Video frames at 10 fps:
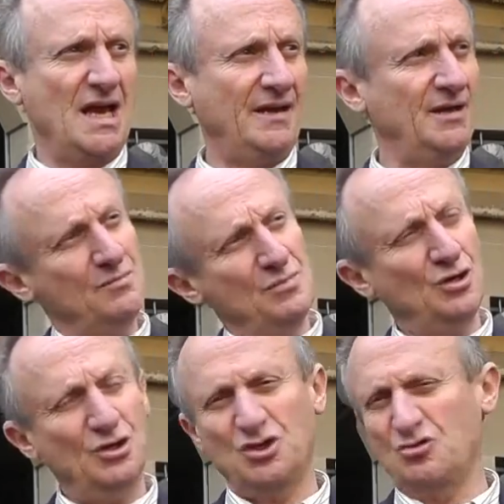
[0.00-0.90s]
And it
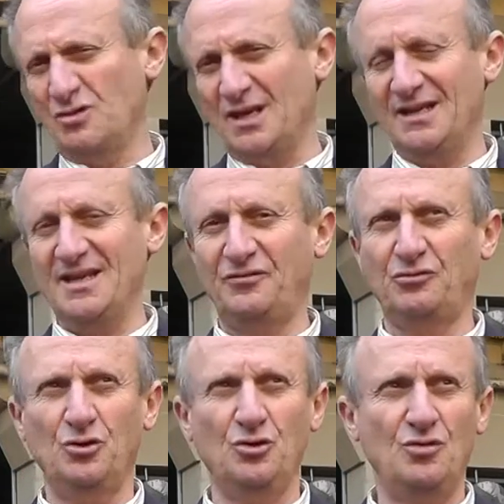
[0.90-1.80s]
emerged really
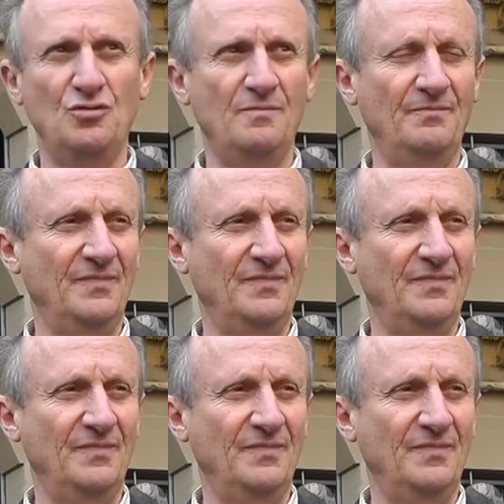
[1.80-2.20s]
through